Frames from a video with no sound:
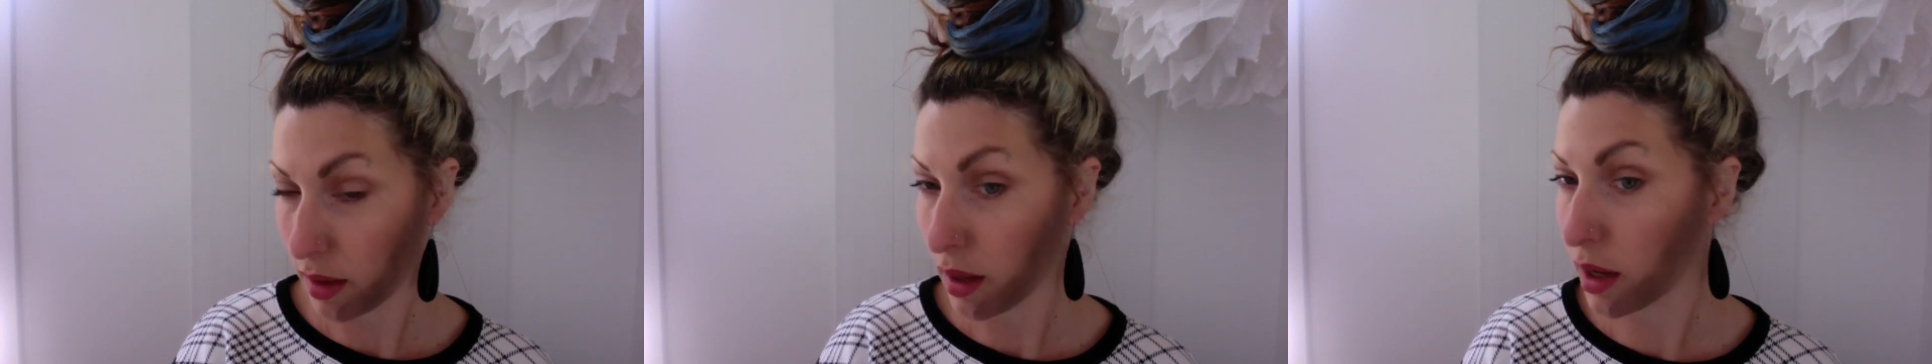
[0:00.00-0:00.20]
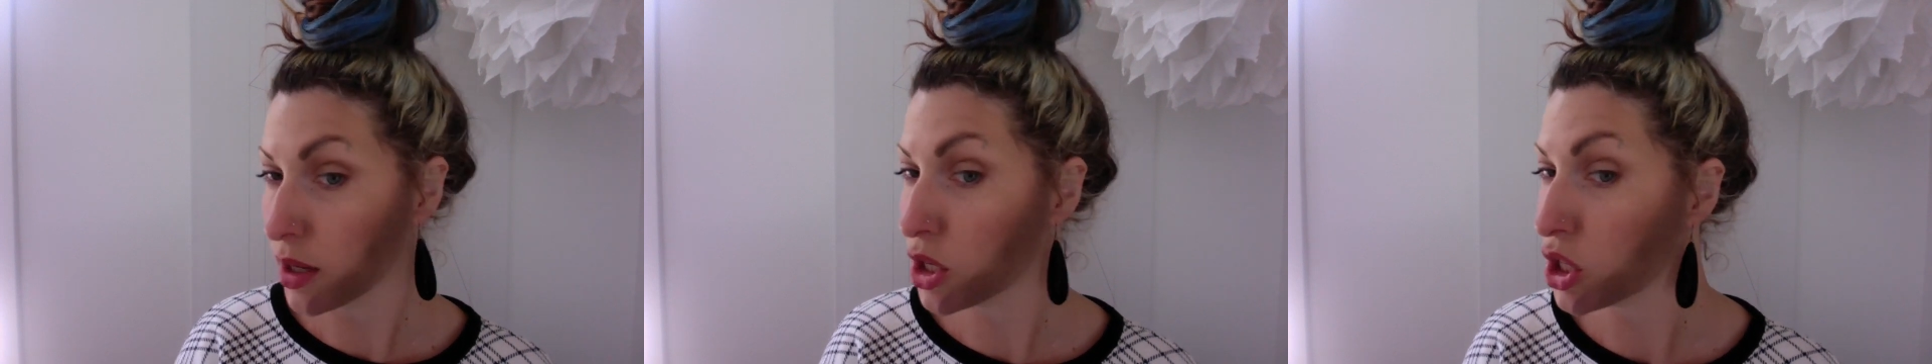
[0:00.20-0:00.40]

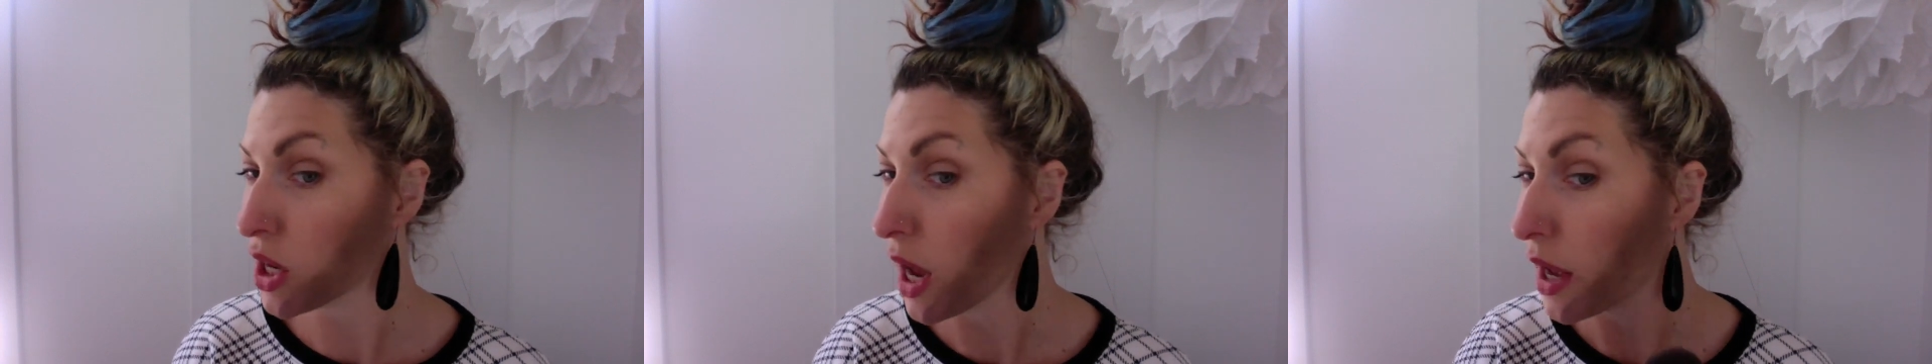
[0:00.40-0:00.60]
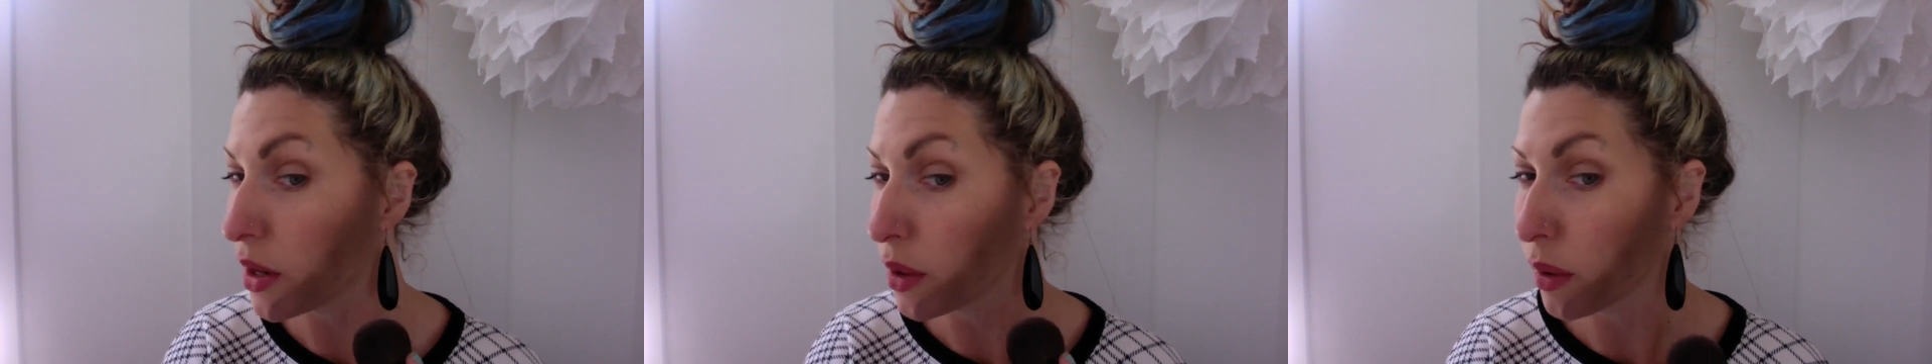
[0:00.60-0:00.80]
a
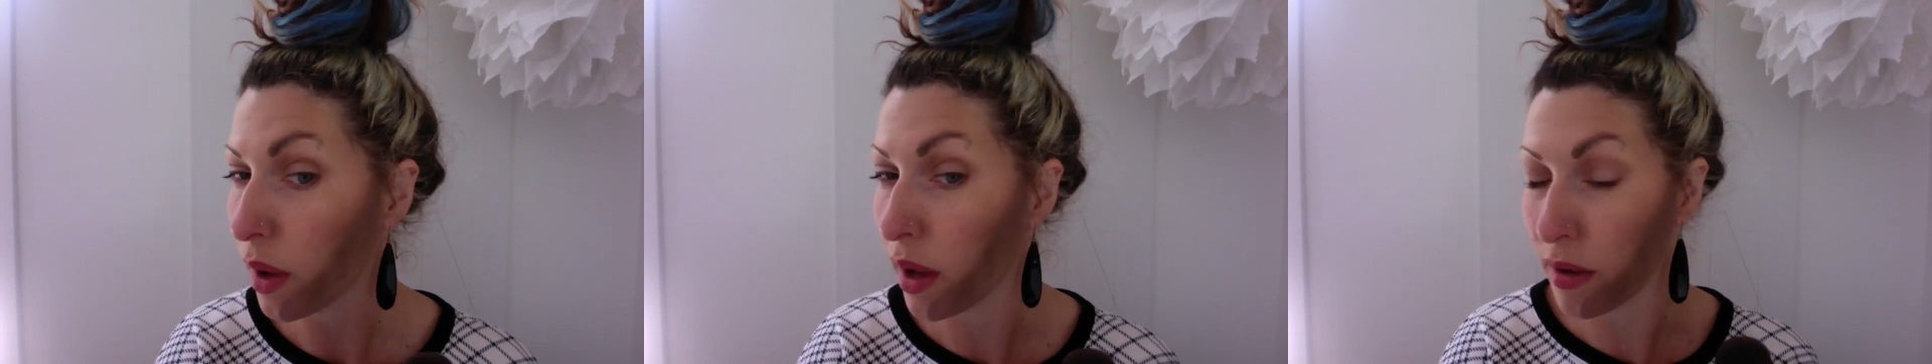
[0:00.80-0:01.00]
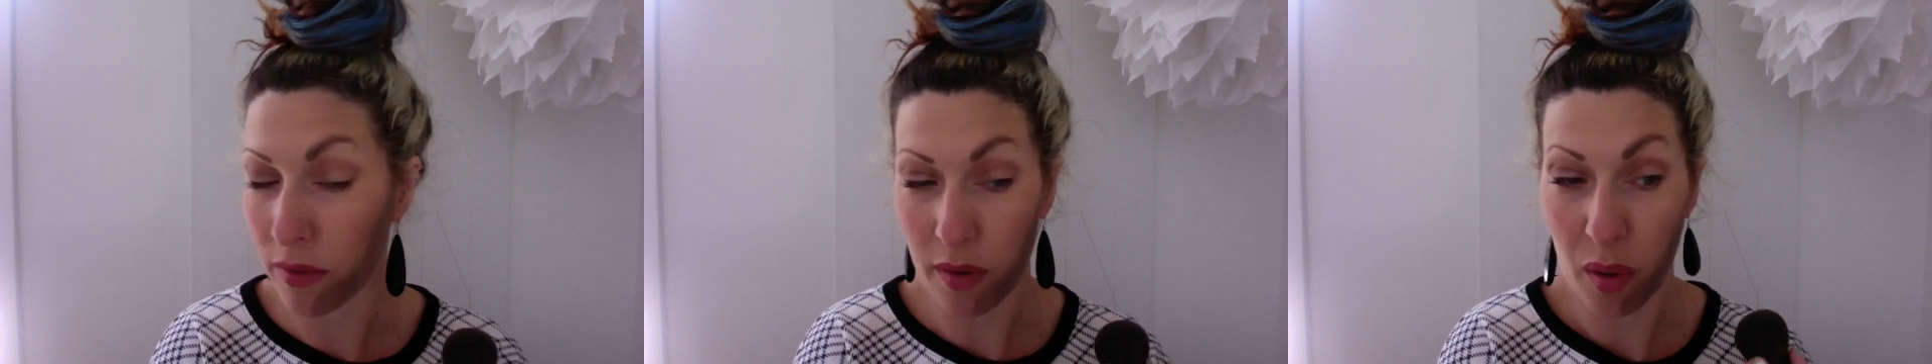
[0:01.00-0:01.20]
shadow
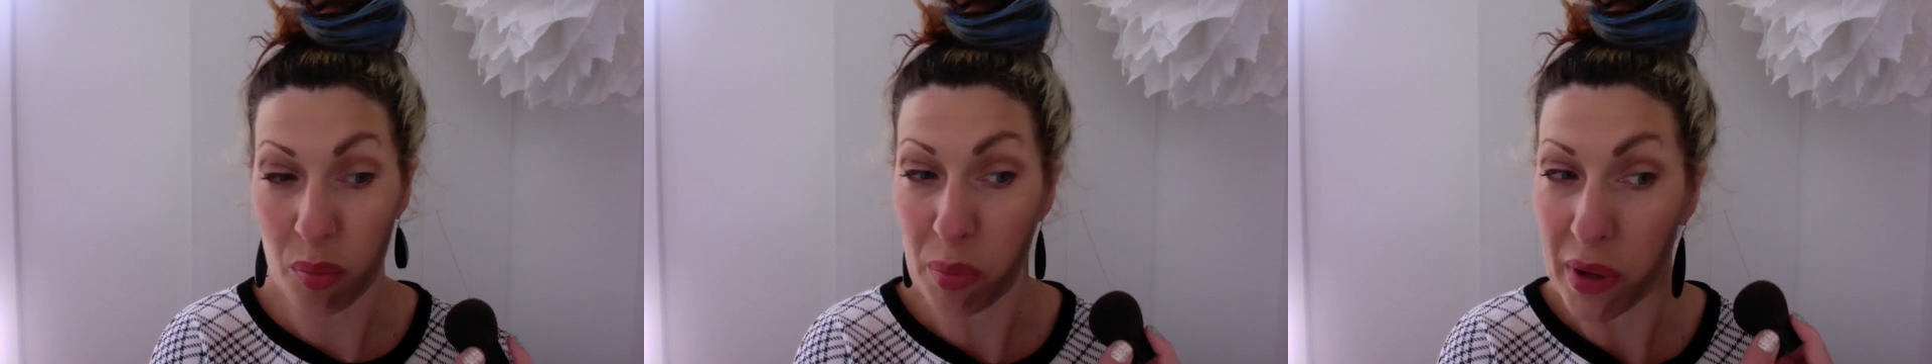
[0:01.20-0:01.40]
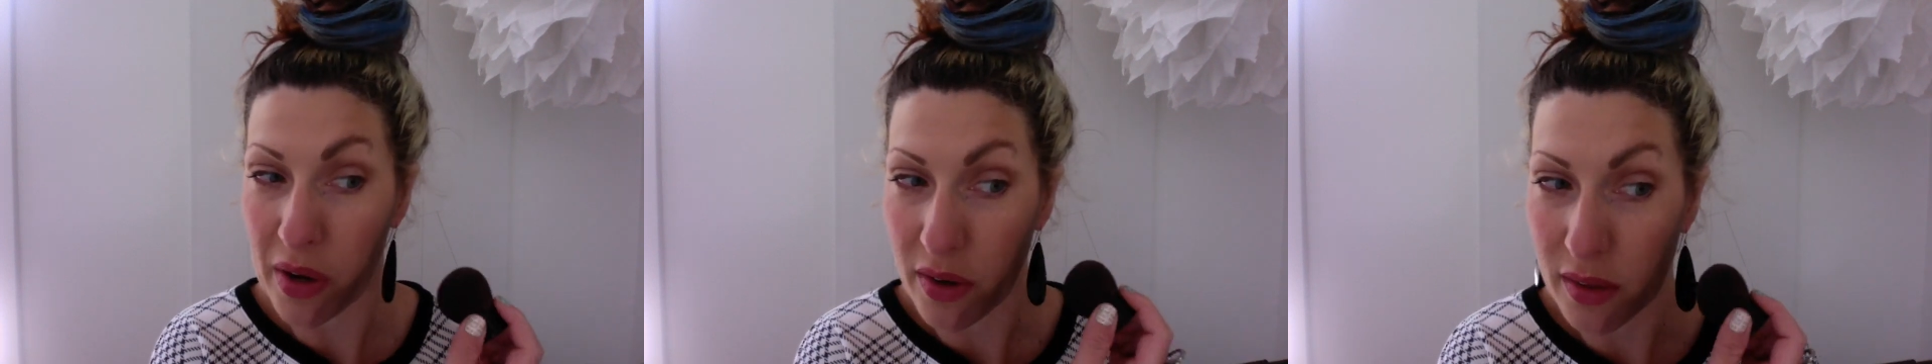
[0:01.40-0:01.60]
of a
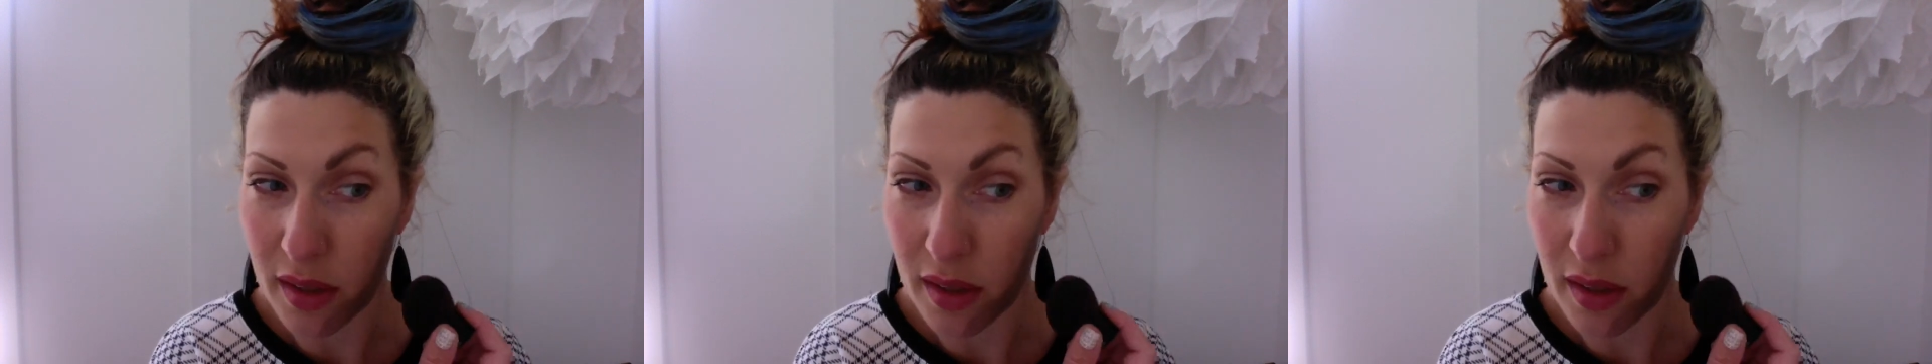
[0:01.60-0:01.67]
beard